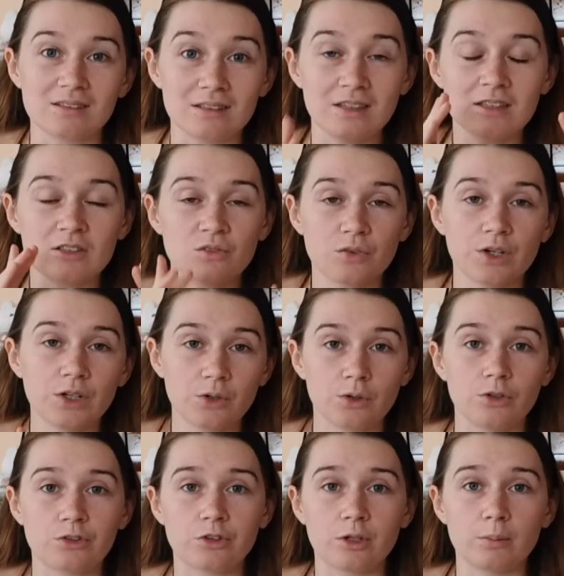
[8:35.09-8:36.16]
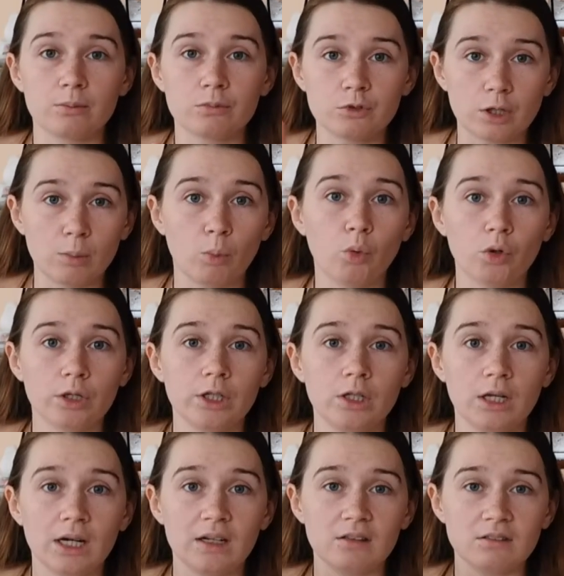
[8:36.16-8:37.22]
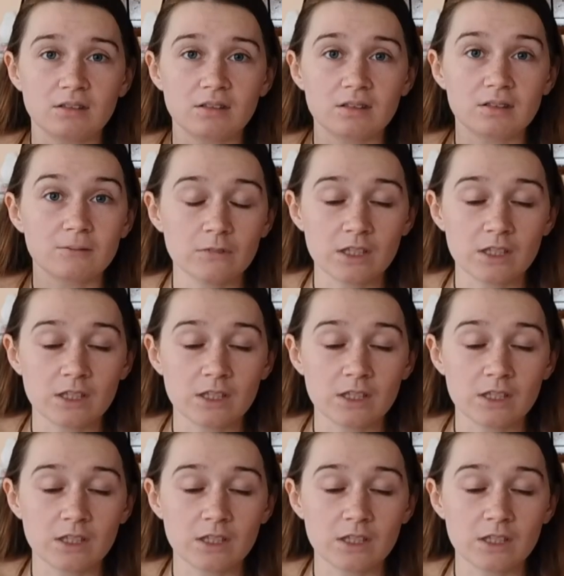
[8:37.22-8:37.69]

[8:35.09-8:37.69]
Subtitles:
and this is very gruesome, so I'm warning you guys,